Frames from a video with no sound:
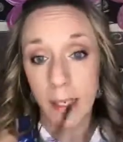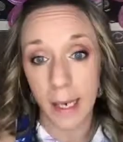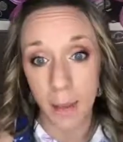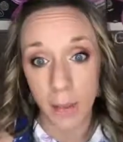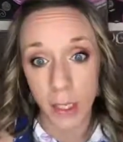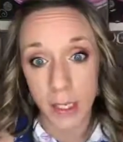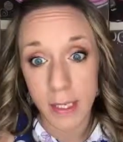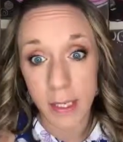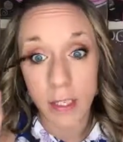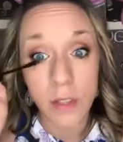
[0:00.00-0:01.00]
how much I
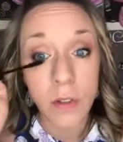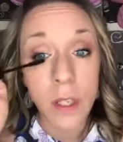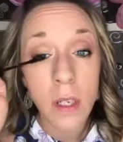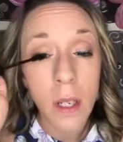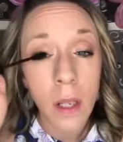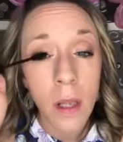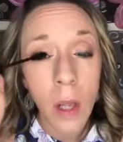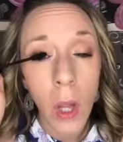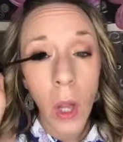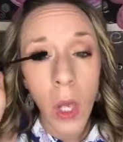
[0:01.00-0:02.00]
decide to do that day.
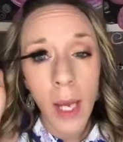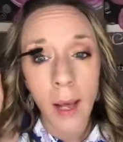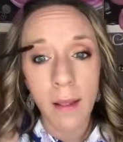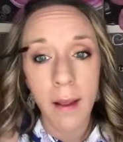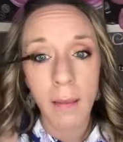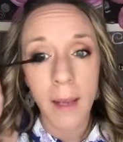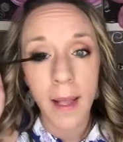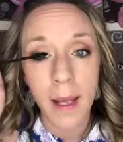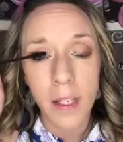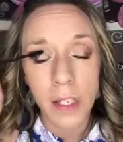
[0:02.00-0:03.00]
Look how long my
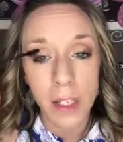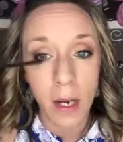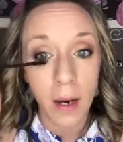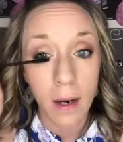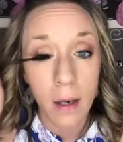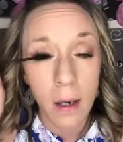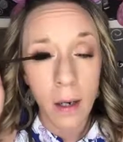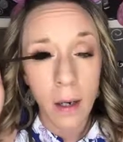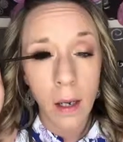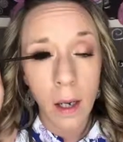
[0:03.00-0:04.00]
lashes are.
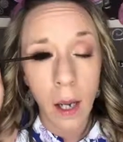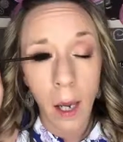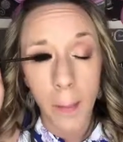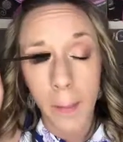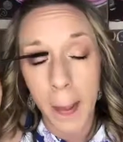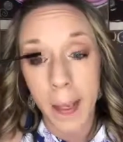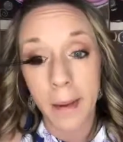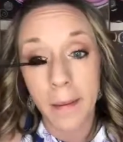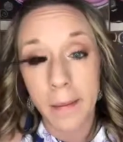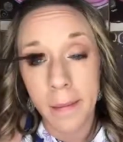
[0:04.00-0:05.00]
I mean,